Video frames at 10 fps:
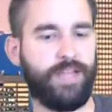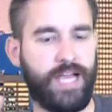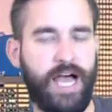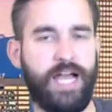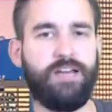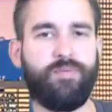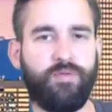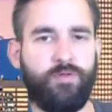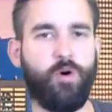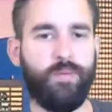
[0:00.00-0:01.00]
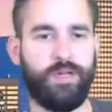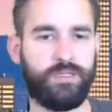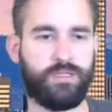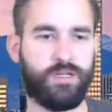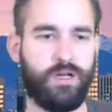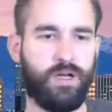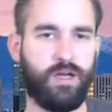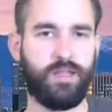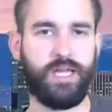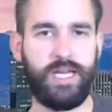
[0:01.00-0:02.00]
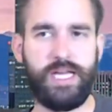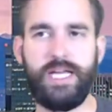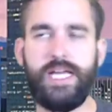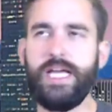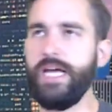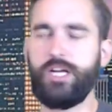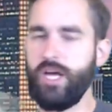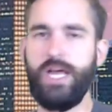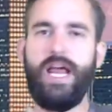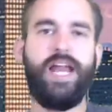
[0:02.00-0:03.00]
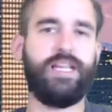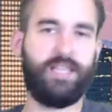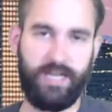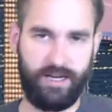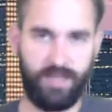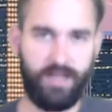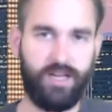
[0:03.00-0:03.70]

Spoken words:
the kind of performance that anything?